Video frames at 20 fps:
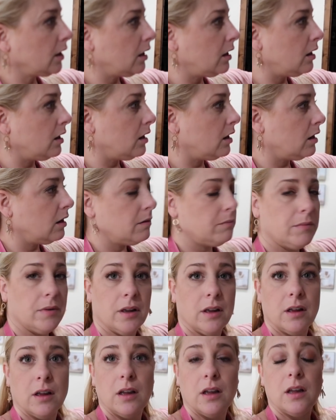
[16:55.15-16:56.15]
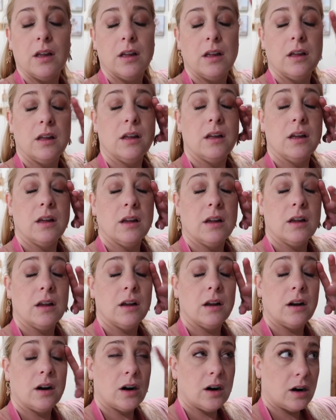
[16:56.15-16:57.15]
um,
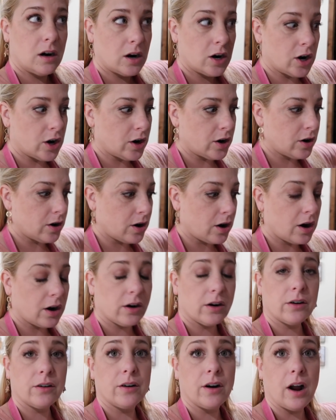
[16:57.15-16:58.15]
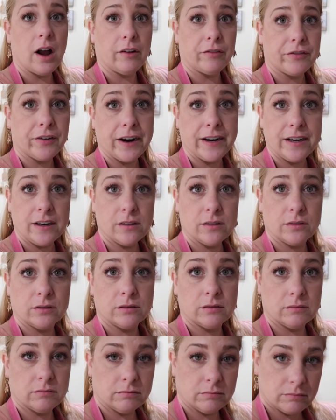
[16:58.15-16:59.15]
her
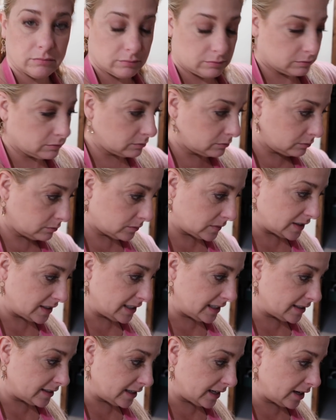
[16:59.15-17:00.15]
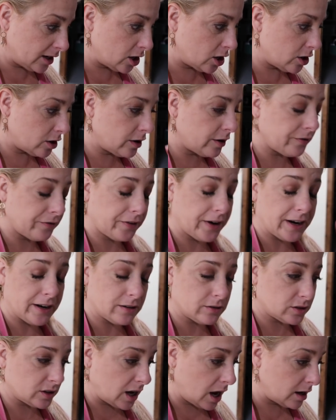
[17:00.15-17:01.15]
Alfredo seasoning, her
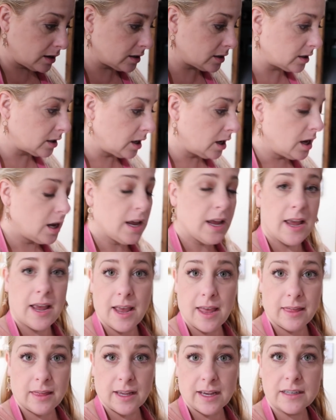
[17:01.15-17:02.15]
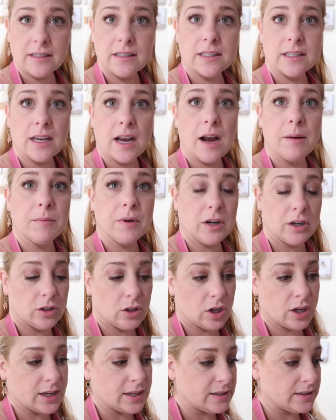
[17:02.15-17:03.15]
Alfredo sauce, and this, I'm gonna
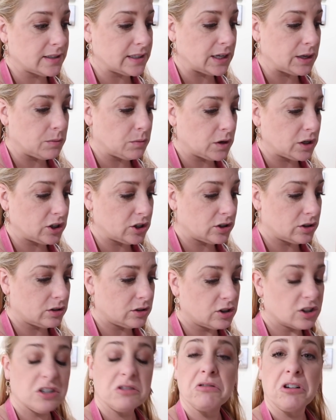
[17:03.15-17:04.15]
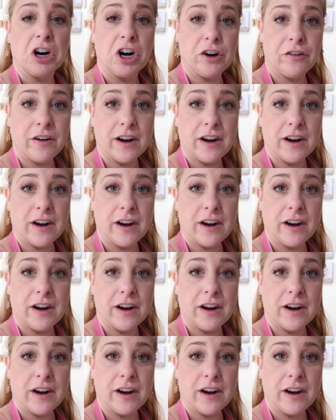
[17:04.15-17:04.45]
look and see what her